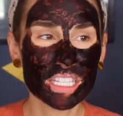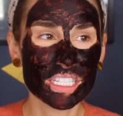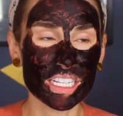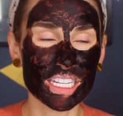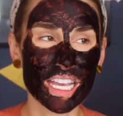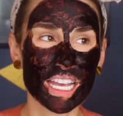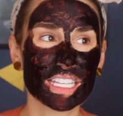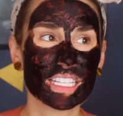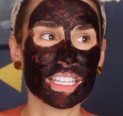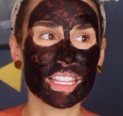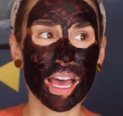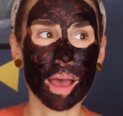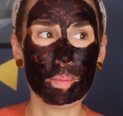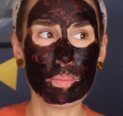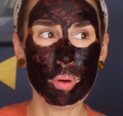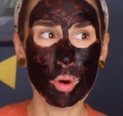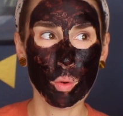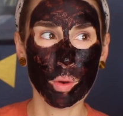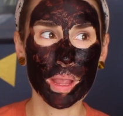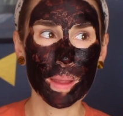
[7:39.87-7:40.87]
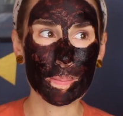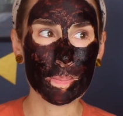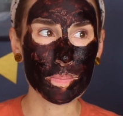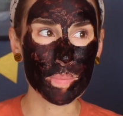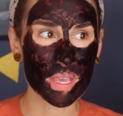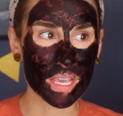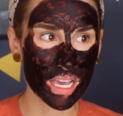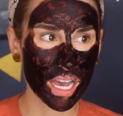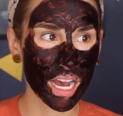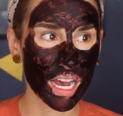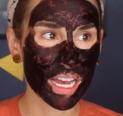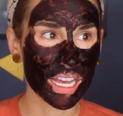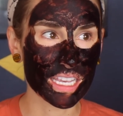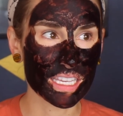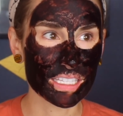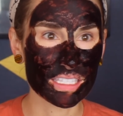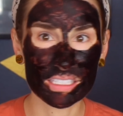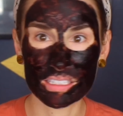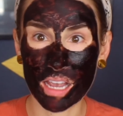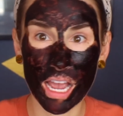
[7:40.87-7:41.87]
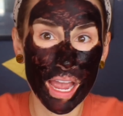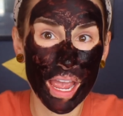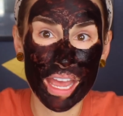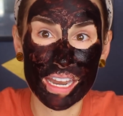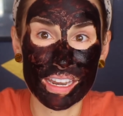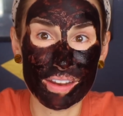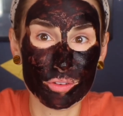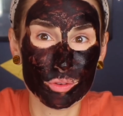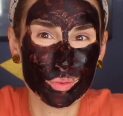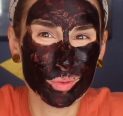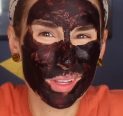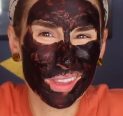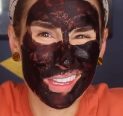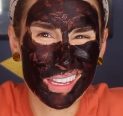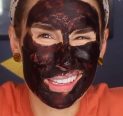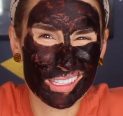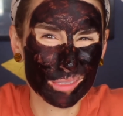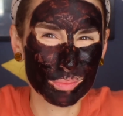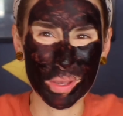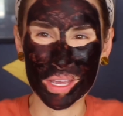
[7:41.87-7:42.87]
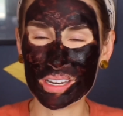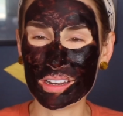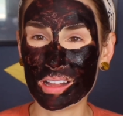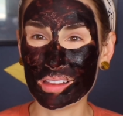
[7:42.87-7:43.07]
to get to that point because I had never really spent